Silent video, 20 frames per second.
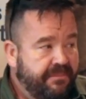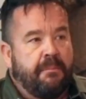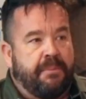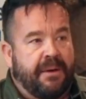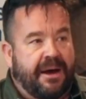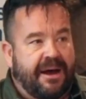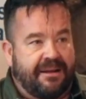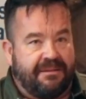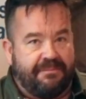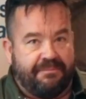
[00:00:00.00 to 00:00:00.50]

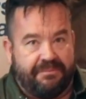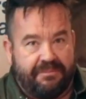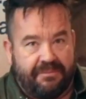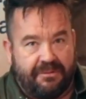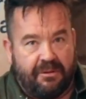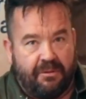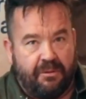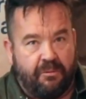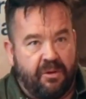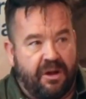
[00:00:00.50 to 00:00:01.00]
But
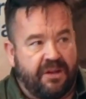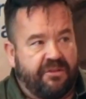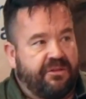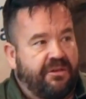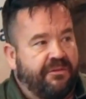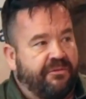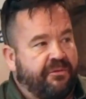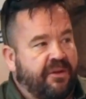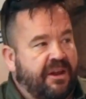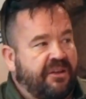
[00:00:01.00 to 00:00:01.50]
once
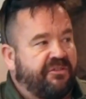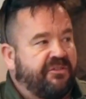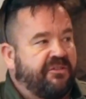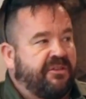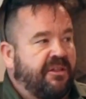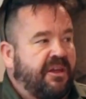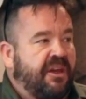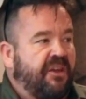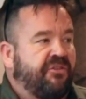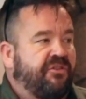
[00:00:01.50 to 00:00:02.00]
you've reached
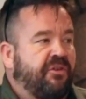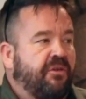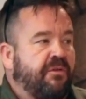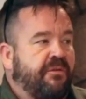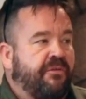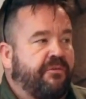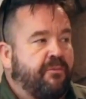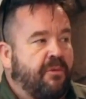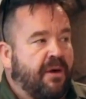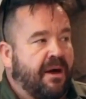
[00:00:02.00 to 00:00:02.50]
the issue
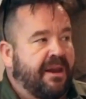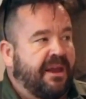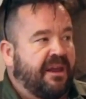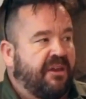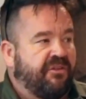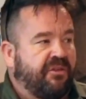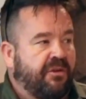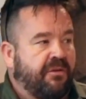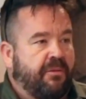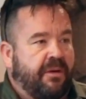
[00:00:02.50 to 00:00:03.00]
of one
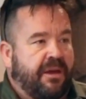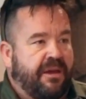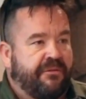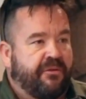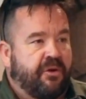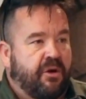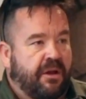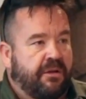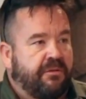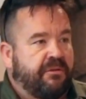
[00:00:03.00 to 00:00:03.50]
issue where
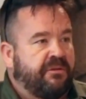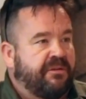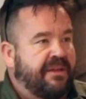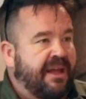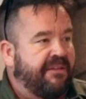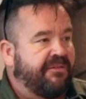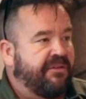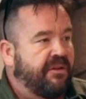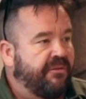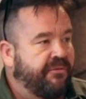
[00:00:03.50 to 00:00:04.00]
you've got
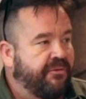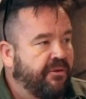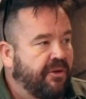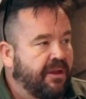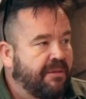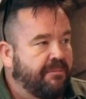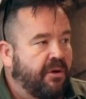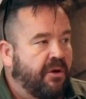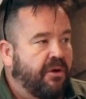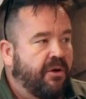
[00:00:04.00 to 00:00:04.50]
debts that are
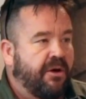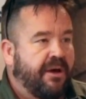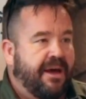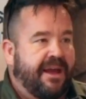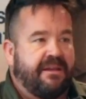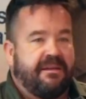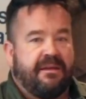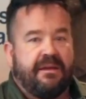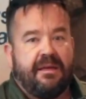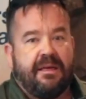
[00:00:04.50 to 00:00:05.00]
falling behind,